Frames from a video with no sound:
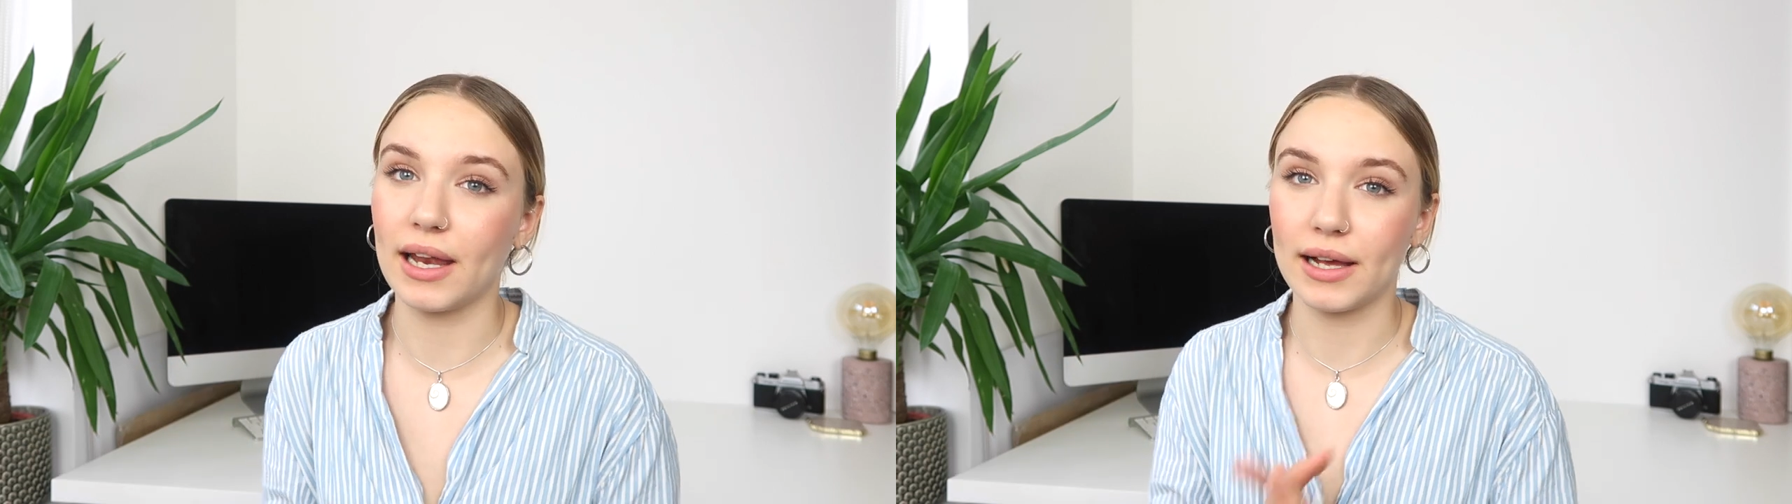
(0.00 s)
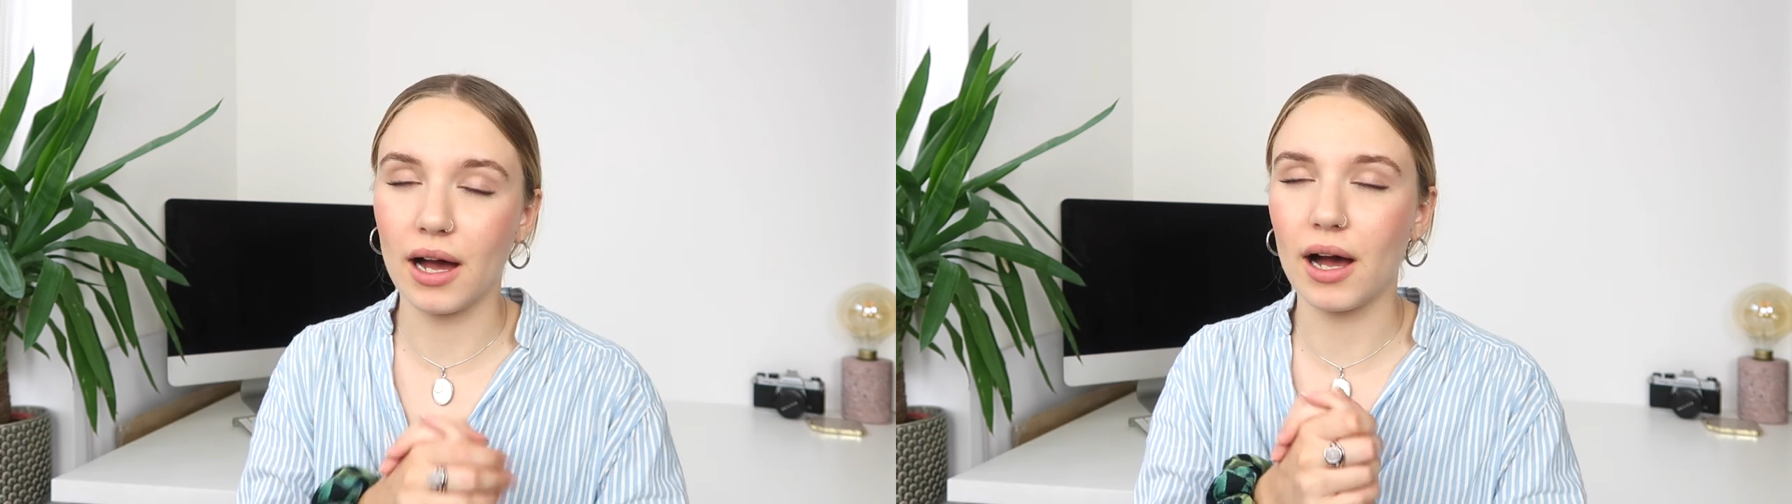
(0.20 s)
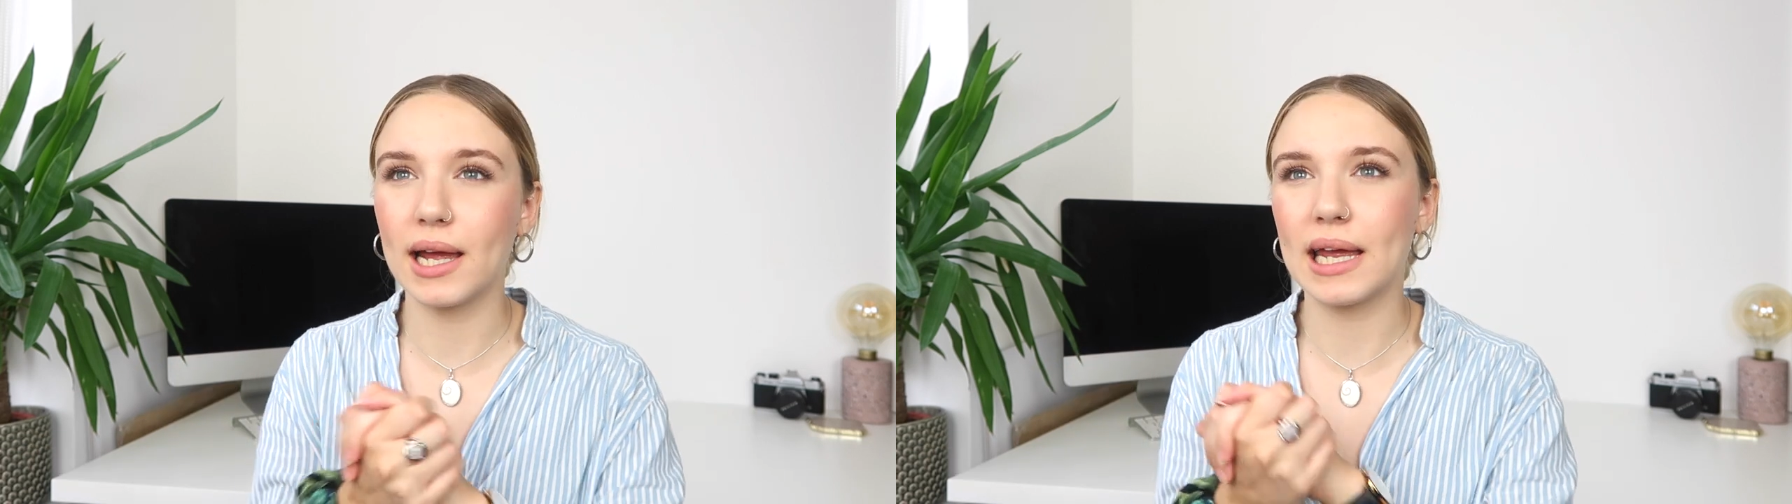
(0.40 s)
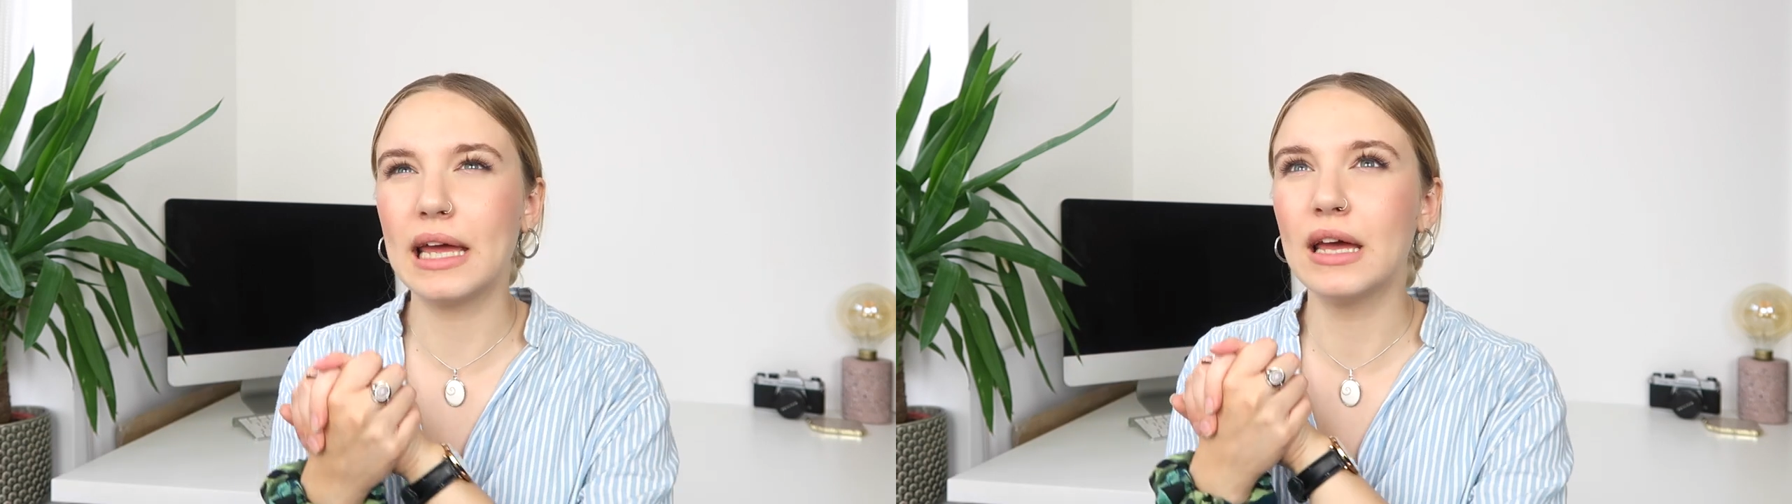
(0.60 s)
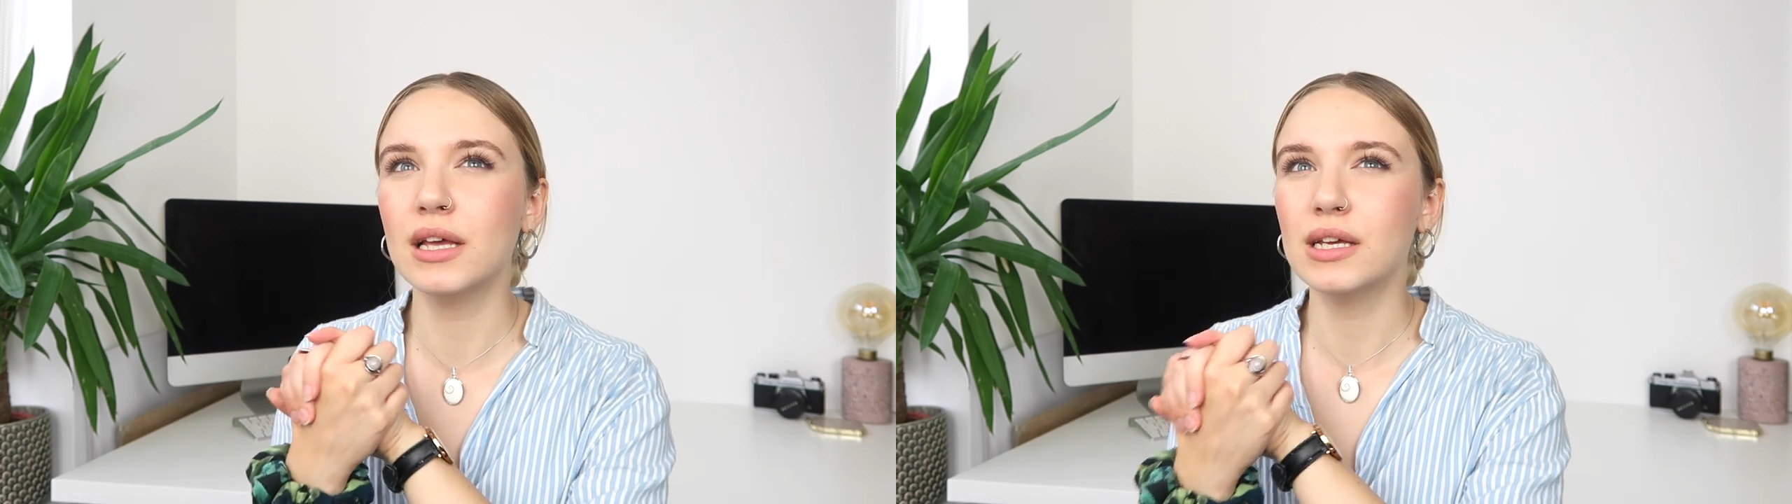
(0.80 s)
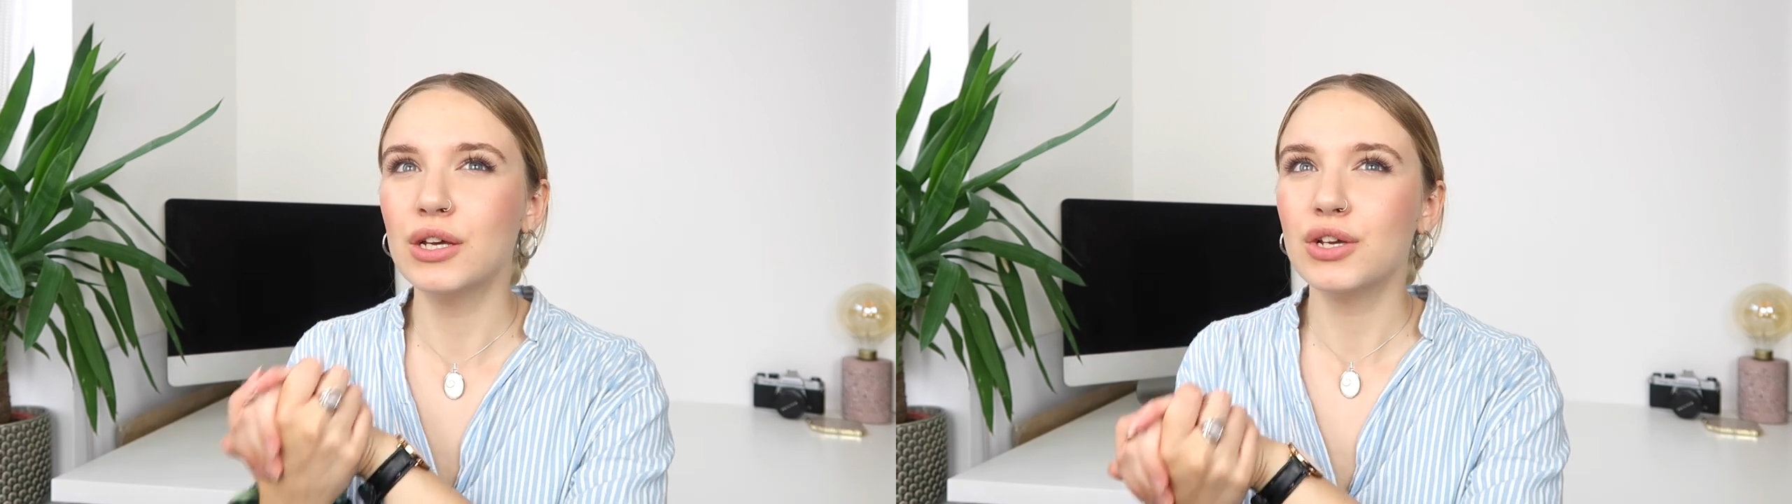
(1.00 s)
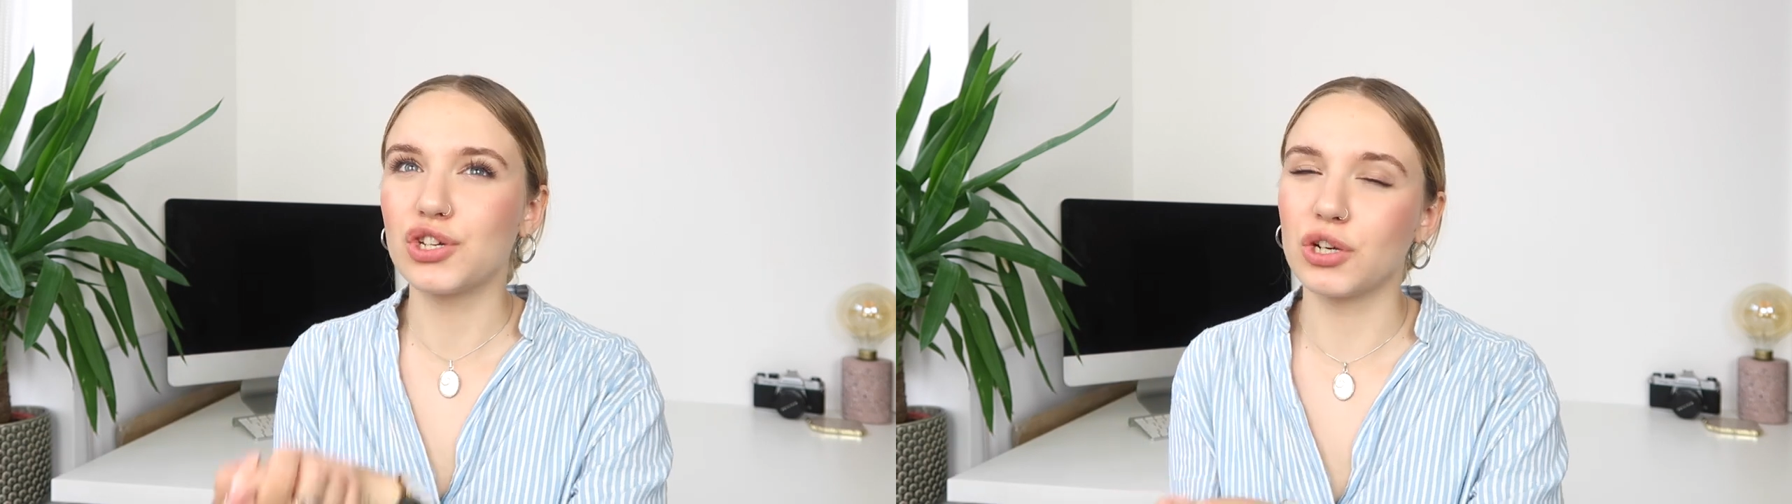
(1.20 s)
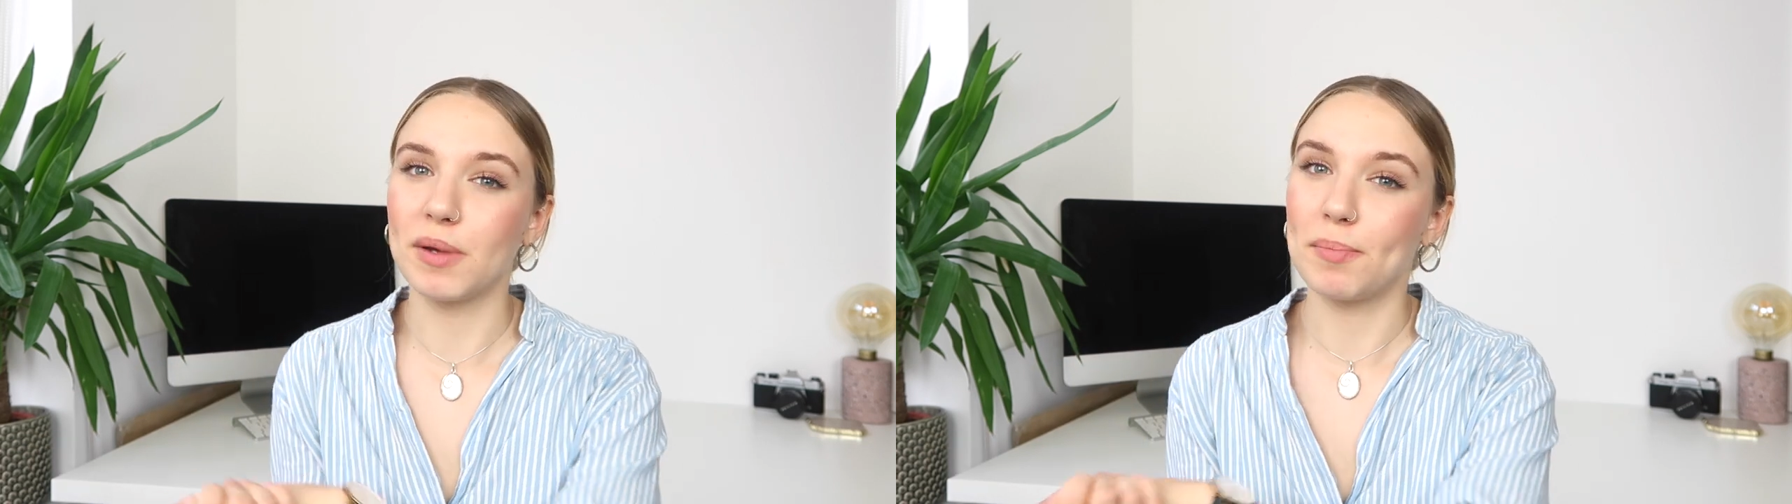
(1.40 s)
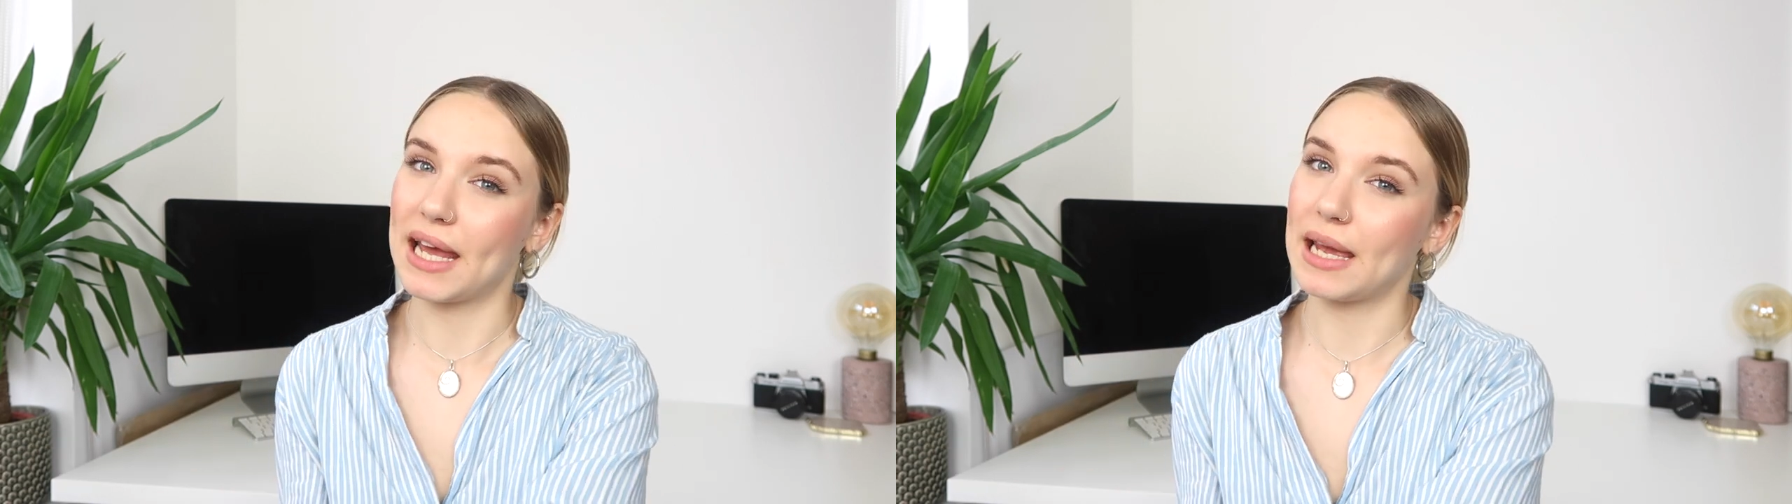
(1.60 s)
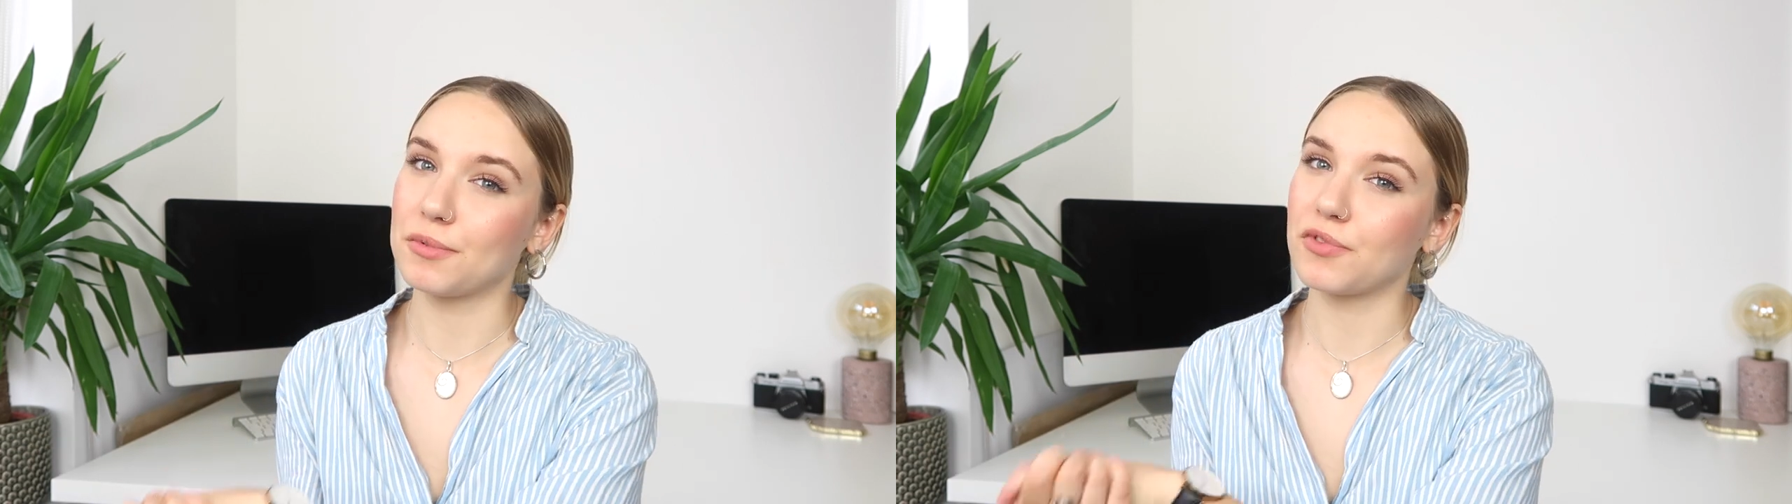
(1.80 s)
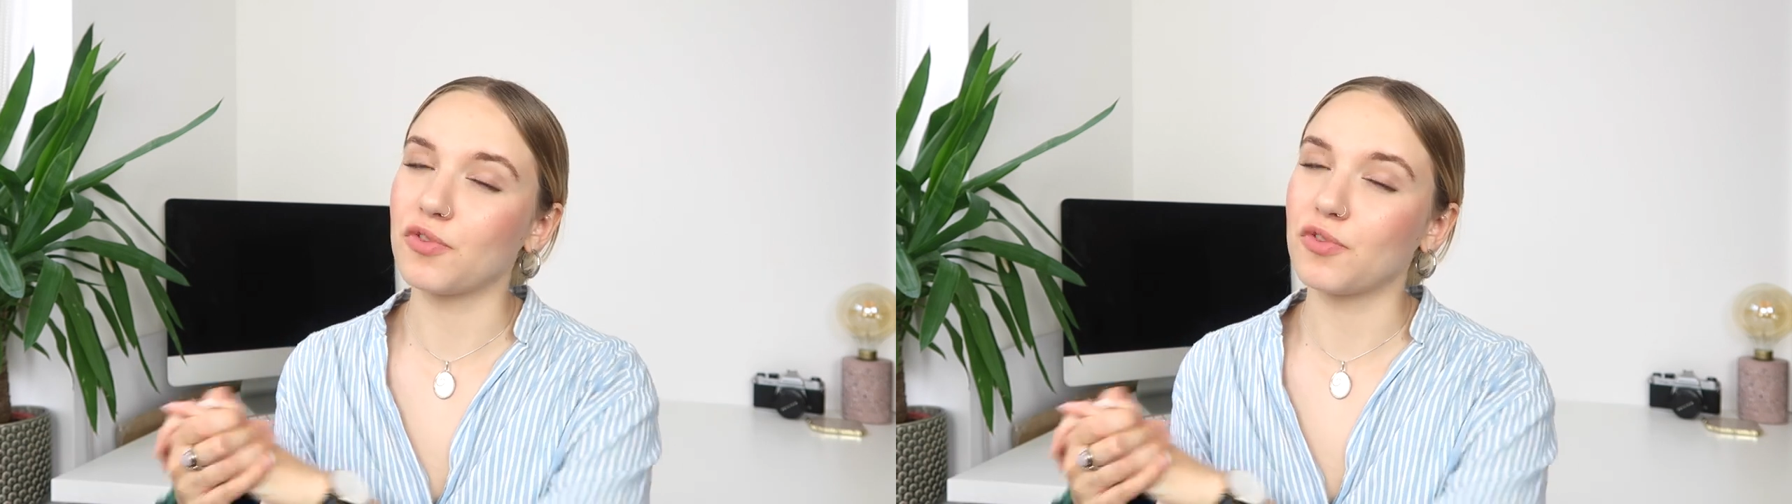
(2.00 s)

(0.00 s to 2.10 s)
Like I should not be blamed